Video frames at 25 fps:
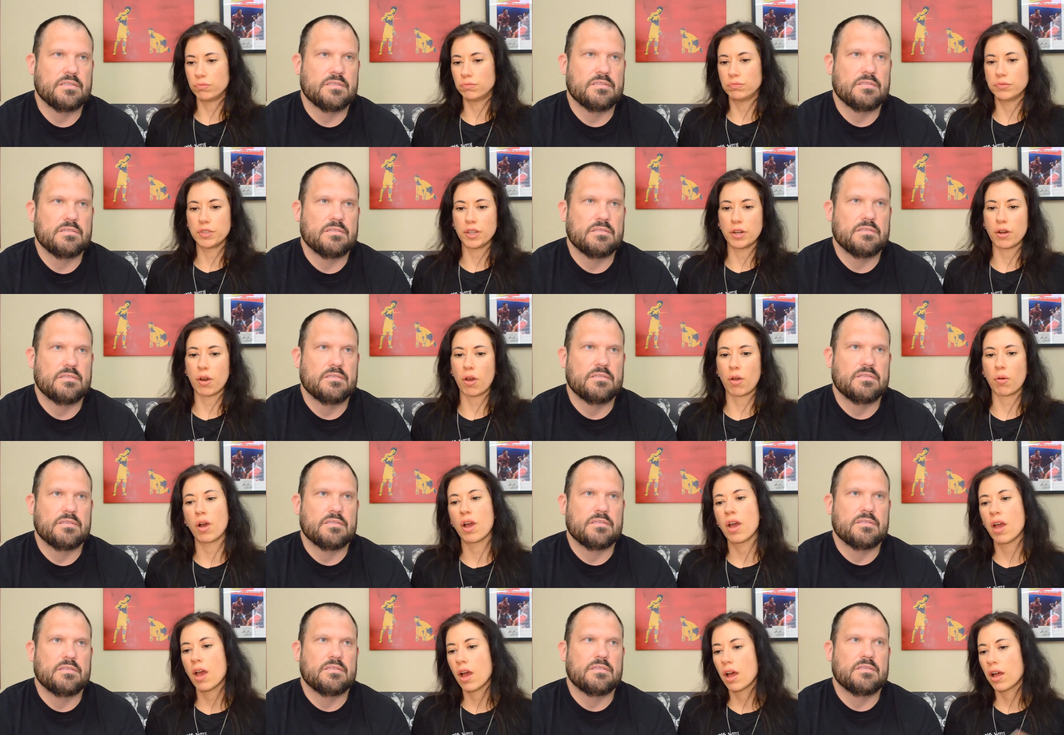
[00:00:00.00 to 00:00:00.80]
Speaker 1: you know,
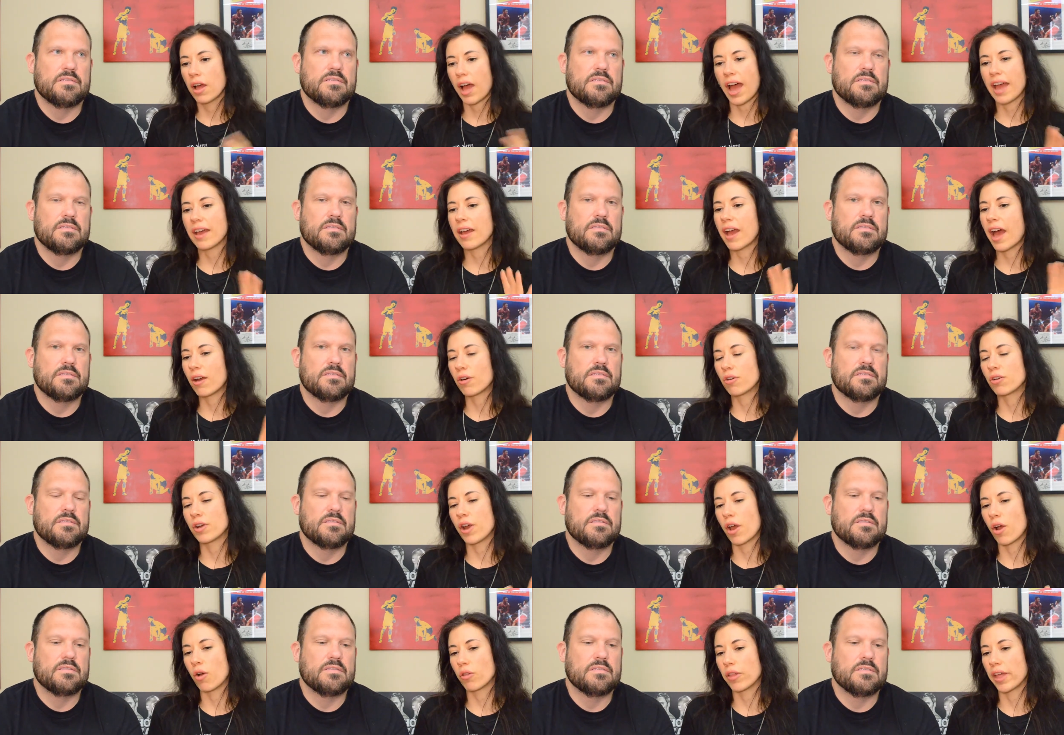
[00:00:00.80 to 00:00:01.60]
I, I don't
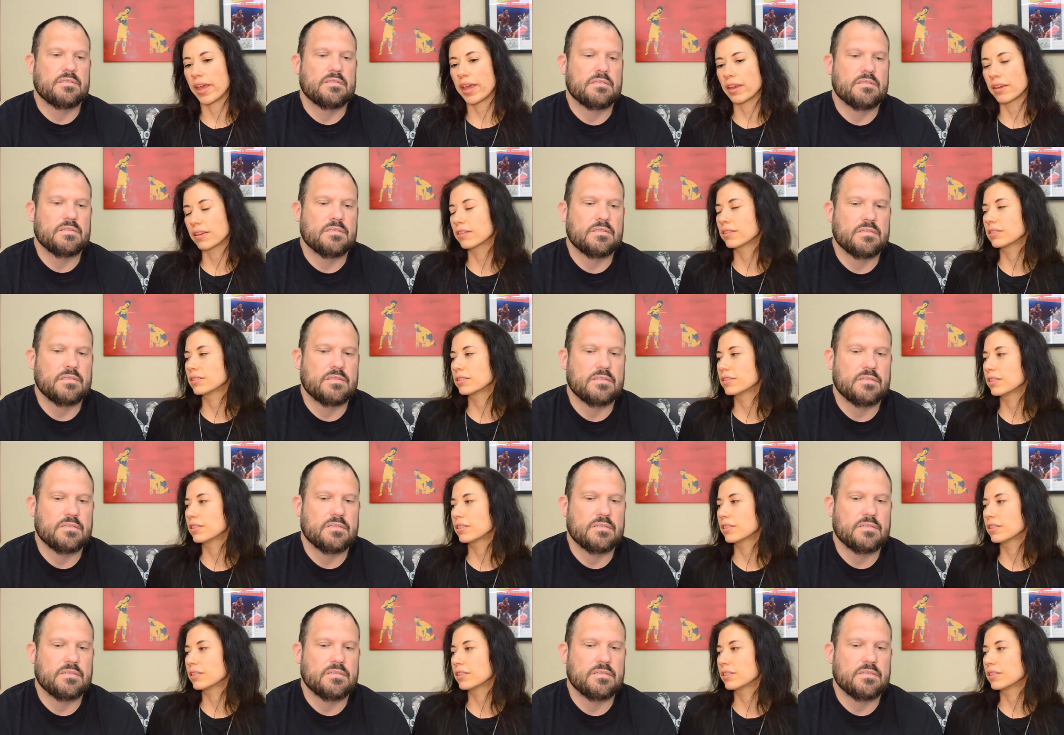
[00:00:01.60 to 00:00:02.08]
know, like,